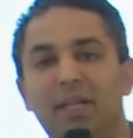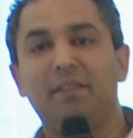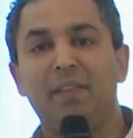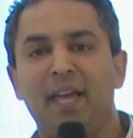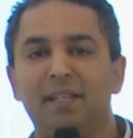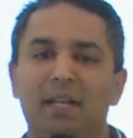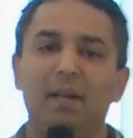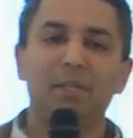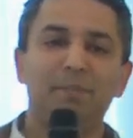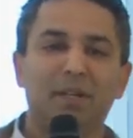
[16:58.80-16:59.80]
did this, and
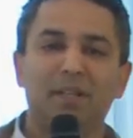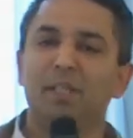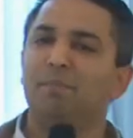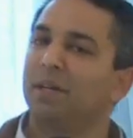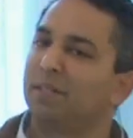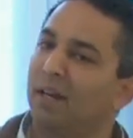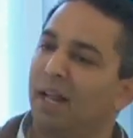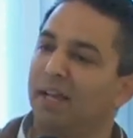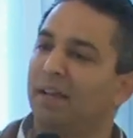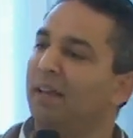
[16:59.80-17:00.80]
let me speak to this person, you're
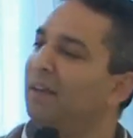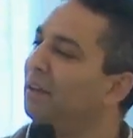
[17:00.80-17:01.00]
like,